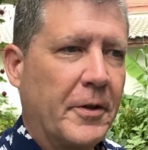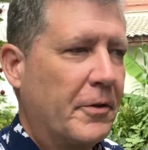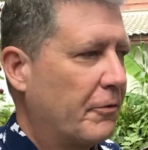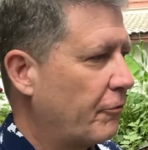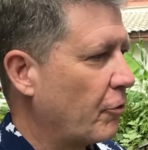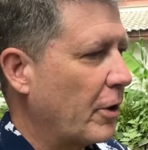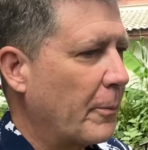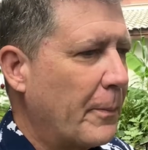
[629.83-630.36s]

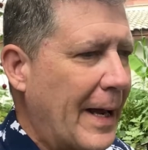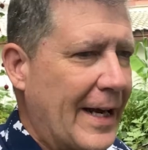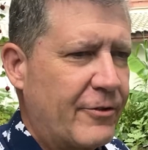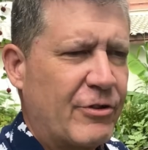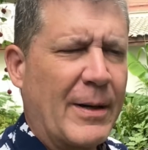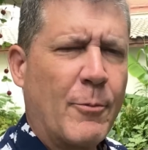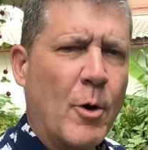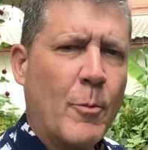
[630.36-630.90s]
for a
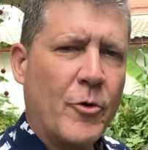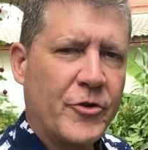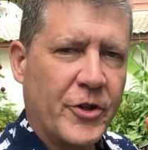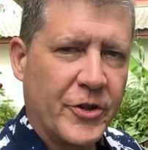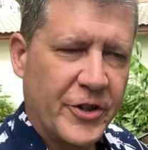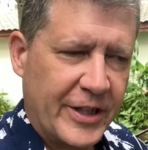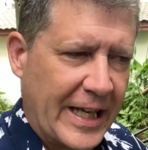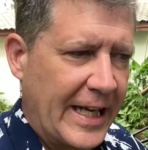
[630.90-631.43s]
backdrop, almost a
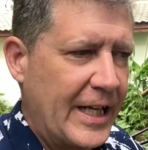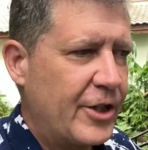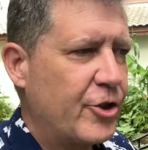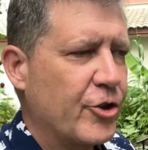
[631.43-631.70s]
stage,